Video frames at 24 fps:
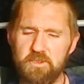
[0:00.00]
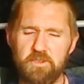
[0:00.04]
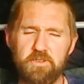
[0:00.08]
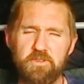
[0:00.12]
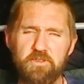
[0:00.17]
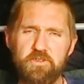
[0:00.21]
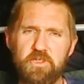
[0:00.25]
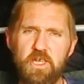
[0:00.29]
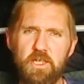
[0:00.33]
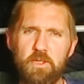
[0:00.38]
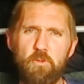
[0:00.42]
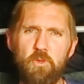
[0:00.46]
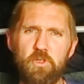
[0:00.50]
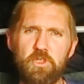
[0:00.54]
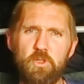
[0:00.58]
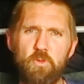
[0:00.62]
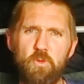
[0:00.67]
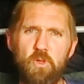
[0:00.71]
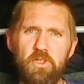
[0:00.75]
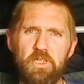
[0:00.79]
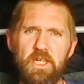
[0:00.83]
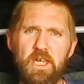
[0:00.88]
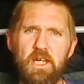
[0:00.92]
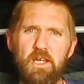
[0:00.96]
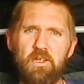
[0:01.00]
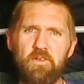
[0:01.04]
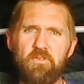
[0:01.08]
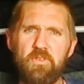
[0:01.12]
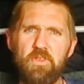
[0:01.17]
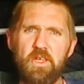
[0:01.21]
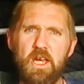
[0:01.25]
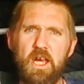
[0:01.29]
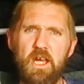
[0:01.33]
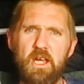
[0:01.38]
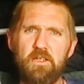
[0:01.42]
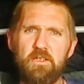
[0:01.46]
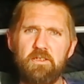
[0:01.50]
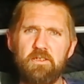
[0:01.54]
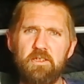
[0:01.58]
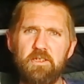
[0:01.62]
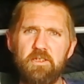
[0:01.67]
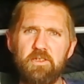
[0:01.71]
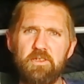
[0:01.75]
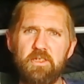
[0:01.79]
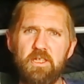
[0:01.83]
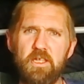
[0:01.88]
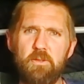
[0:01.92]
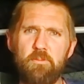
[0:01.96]
take what you want out of that
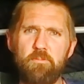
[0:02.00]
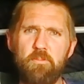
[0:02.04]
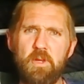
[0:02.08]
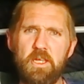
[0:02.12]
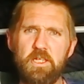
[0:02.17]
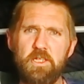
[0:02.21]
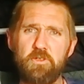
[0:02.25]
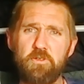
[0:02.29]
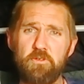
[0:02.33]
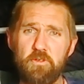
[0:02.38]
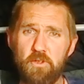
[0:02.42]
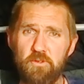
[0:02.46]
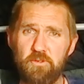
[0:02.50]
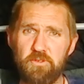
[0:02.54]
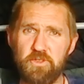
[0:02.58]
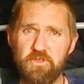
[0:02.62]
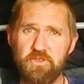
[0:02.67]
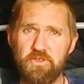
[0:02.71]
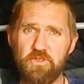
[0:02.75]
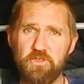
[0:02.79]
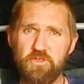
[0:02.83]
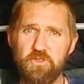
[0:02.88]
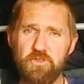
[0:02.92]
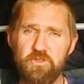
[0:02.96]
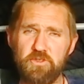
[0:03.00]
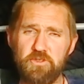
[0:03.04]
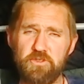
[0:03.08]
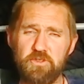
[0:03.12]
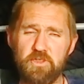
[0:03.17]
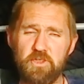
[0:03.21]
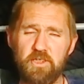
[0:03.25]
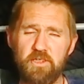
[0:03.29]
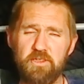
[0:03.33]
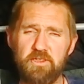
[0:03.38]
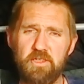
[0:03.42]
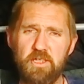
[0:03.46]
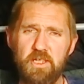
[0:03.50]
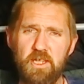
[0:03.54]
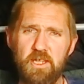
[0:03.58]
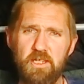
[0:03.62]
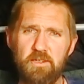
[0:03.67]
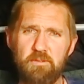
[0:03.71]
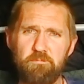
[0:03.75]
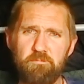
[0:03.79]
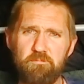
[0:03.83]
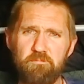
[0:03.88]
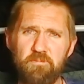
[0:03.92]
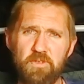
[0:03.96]
and make your own decisions. And
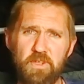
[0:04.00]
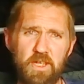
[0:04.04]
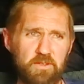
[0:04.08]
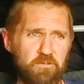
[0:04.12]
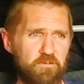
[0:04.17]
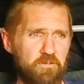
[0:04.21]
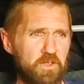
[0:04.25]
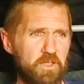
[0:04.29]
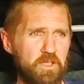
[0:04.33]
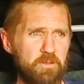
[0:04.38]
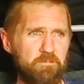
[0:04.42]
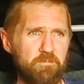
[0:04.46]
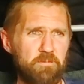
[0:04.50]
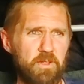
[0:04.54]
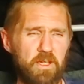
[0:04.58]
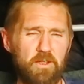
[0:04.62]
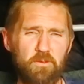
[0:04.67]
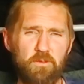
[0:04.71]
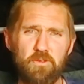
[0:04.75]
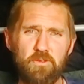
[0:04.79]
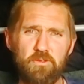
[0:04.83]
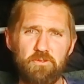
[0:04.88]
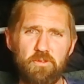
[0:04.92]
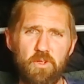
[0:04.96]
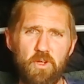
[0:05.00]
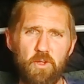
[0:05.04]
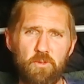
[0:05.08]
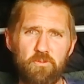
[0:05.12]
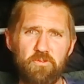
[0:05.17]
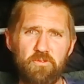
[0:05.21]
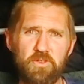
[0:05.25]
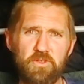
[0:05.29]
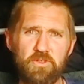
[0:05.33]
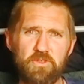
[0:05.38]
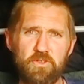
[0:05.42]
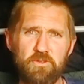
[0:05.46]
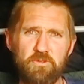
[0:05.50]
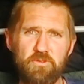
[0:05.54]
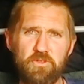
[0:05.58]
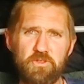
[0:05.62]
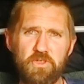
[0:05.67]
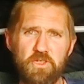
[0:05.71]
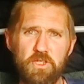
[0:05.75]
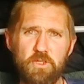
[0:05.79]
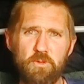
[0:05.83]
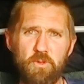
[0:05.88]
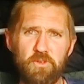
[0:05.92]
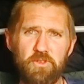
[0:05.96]
thankfully, I will hopefully soon see
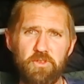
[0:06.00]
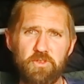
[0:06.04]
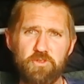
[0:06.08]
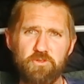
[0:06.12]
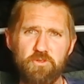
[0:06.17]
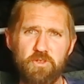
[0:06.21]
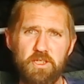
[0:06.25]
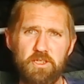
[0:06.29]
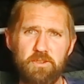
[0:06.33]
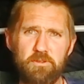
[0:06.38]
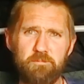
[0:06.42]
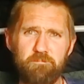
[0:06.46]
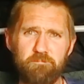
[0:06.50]
you on the trail.